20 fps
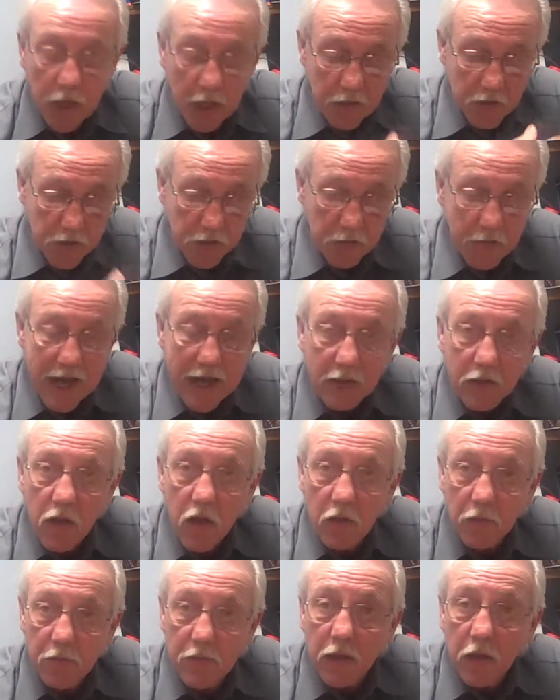as the
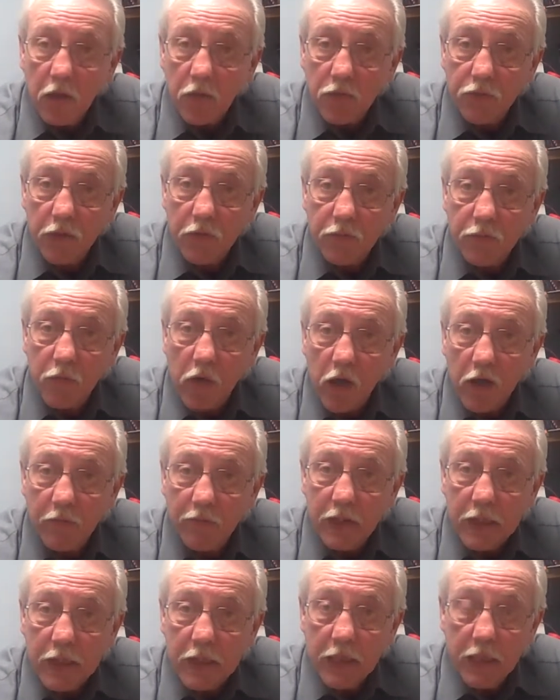backlog builds in front of
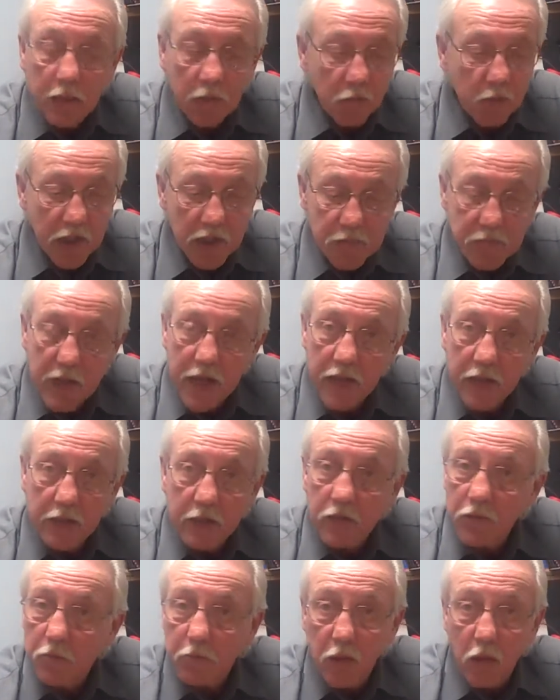it, we expand
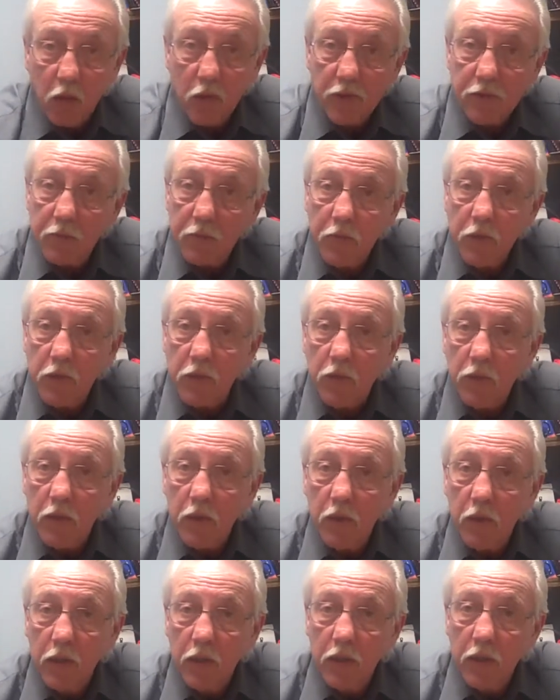it to blow it through,
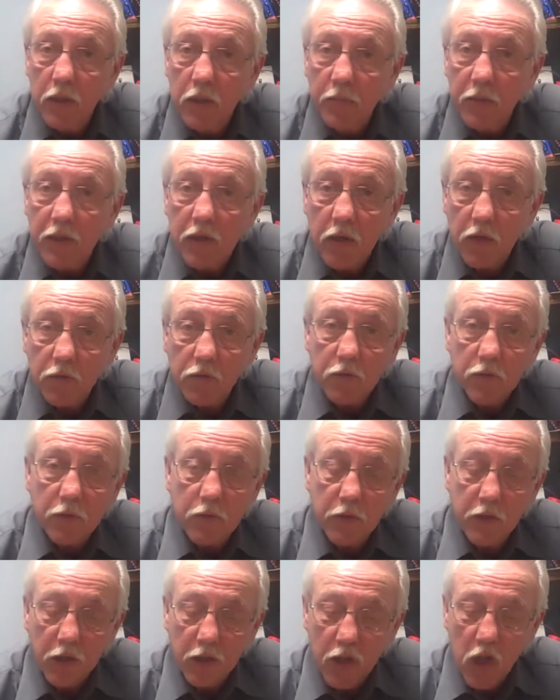because
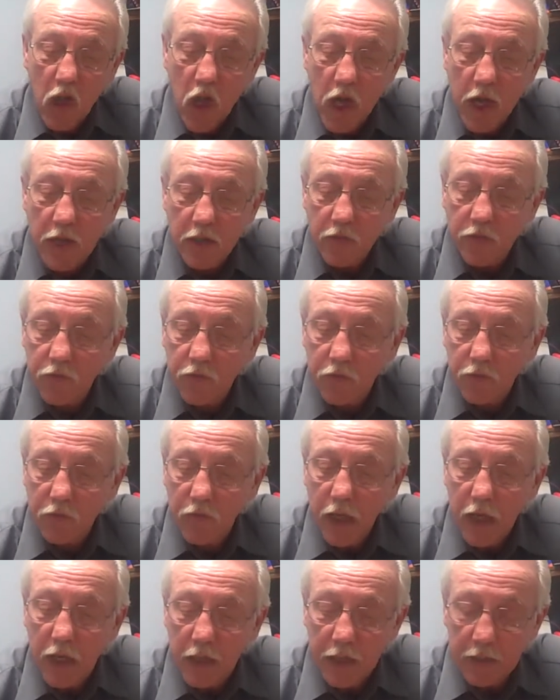the clients,
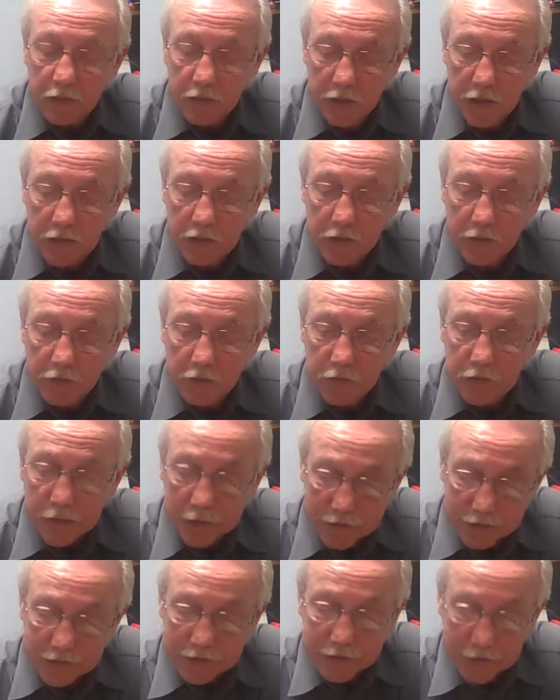and
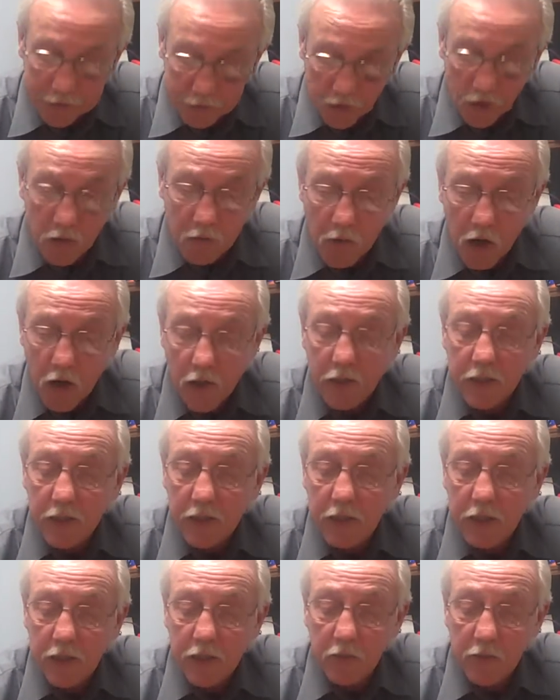in our market
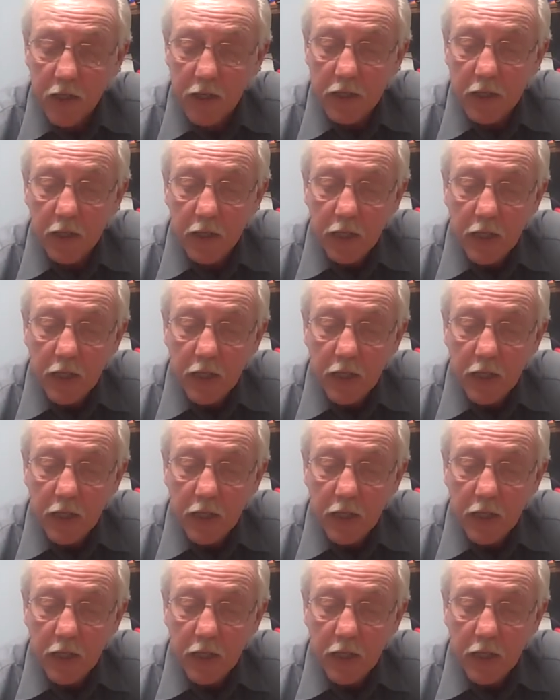at any rate,